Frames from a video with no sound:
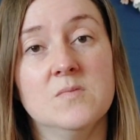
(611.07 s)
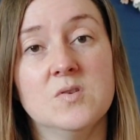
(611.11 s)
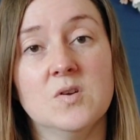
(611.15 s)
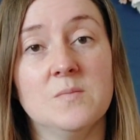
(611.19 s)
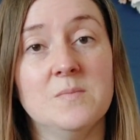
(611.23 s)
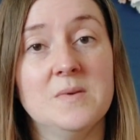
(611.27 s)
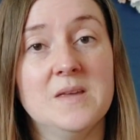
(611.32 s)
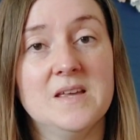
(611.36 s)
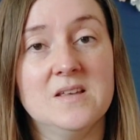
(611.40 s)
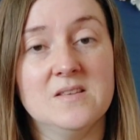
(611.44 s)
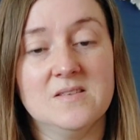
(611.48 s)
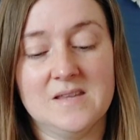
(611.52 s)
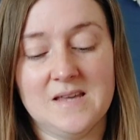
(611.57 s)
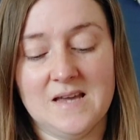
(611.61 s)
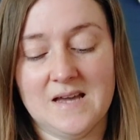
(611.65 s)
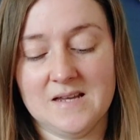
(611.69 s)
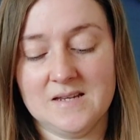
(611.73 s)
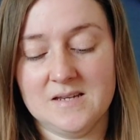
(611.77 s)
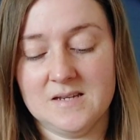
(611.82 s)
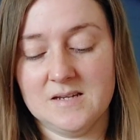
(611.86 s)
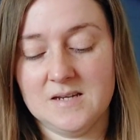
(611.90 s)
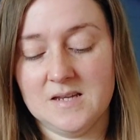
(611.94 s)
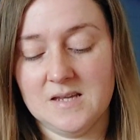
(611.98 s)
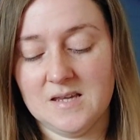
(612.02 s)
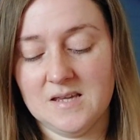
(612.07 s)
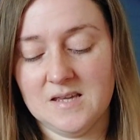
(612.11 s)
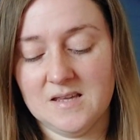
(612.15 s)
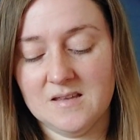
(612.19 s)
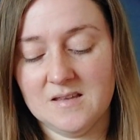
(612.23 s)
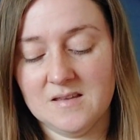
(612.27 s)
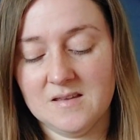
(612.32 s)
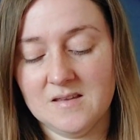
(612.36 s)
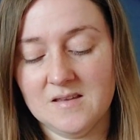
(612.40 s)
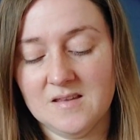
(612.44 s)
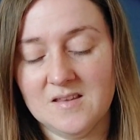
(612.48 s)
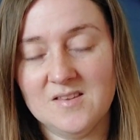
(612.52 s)
not be able to add
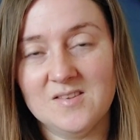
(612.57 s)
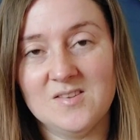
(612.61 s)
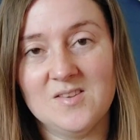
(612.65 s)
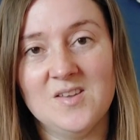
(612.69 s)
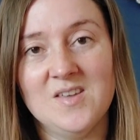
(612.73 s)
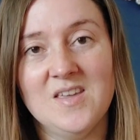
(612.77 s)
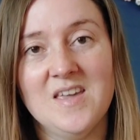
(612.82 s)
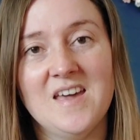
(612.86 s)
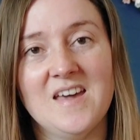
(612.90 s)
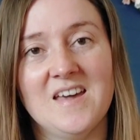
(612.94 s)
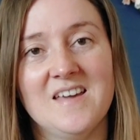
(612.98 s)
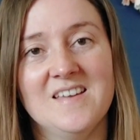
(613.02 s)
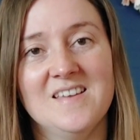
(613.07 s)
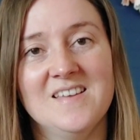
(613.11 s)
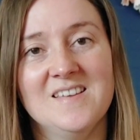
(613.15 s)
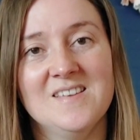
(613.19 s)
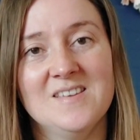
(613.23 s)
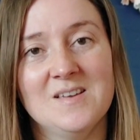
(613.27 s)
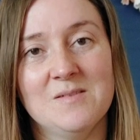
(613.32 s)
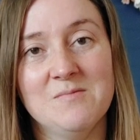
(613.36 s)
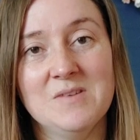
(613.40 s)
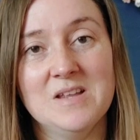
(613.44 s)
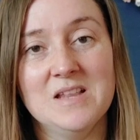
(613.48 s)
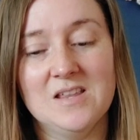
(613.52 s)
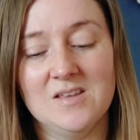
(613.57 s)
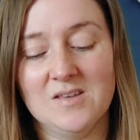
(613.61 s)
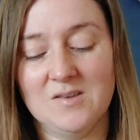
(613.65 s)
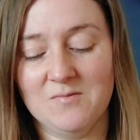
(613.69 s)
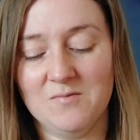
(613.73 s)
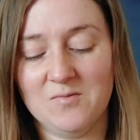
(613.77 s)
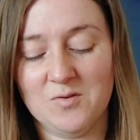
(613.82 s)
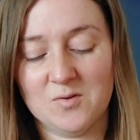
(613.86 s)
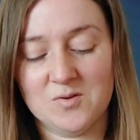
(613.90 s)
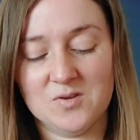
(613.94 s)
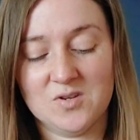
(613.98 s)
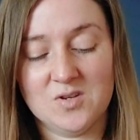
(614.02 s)
any. So yeah, I'm really
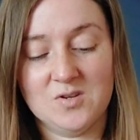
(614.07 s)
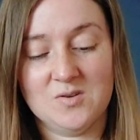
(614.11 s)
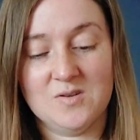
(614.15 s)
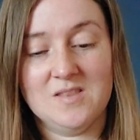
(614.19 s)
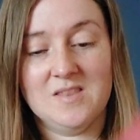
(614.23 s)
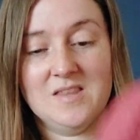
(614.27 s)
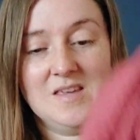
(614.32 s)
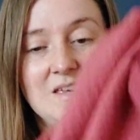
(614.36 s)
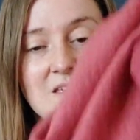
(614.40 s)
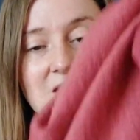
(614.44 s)
looking forward to doing